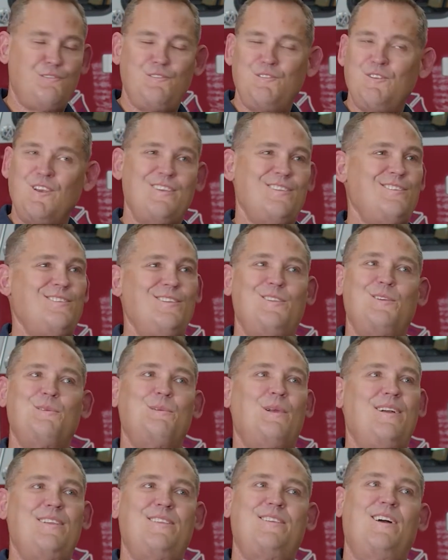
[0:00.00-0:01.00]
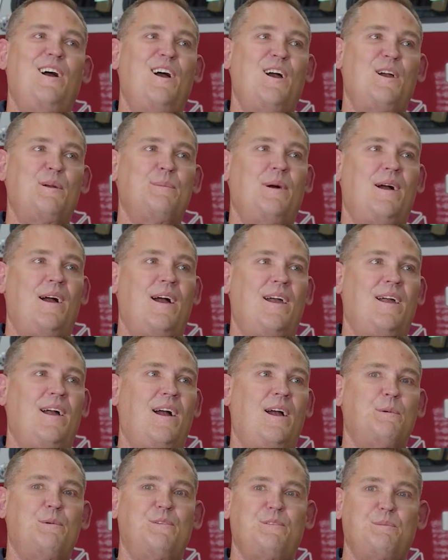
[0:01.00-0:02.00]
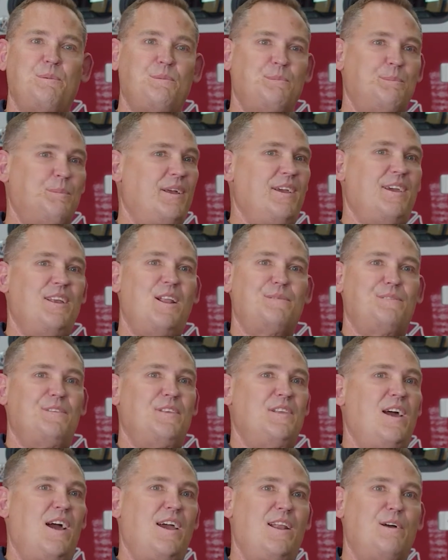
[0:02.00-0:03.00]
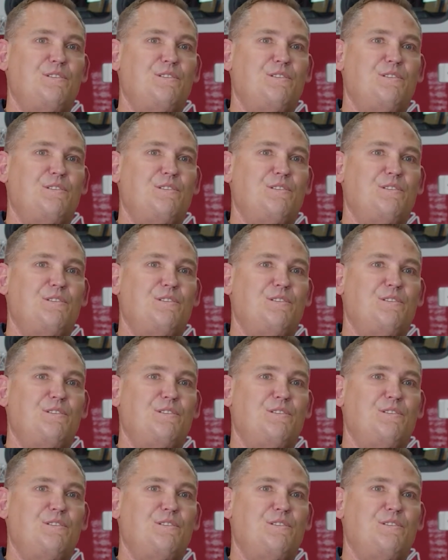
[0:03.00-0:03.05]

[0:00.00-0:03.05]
just at the right time, I was picking up for the night.